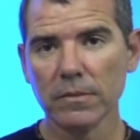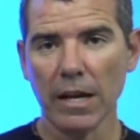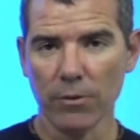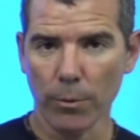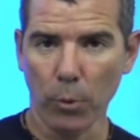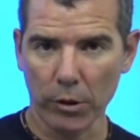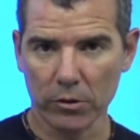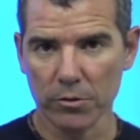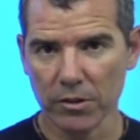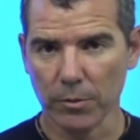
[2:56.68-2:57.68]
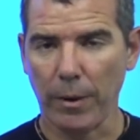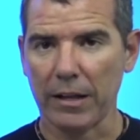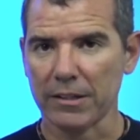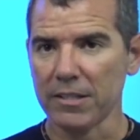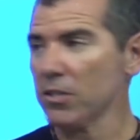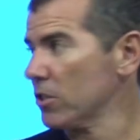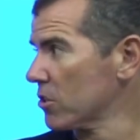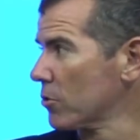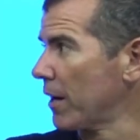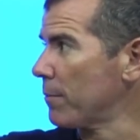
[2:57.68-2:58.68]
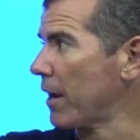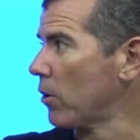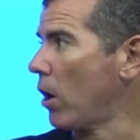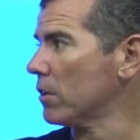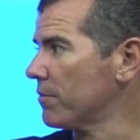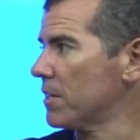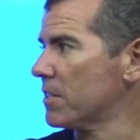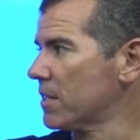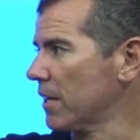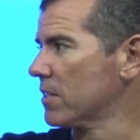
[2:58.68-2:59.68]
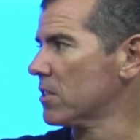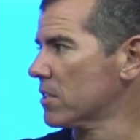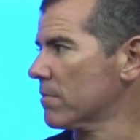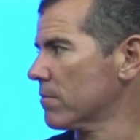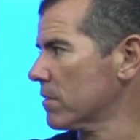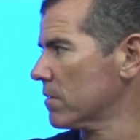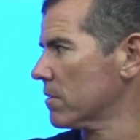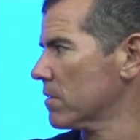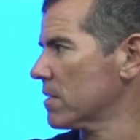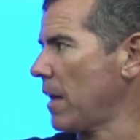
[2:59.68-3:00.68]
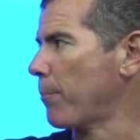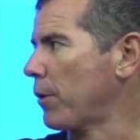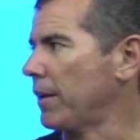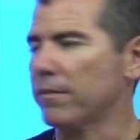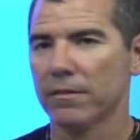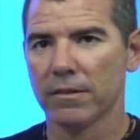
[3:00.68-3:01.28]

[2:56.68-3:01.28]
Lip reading: And the report goes into politicians try to make all of these things separate.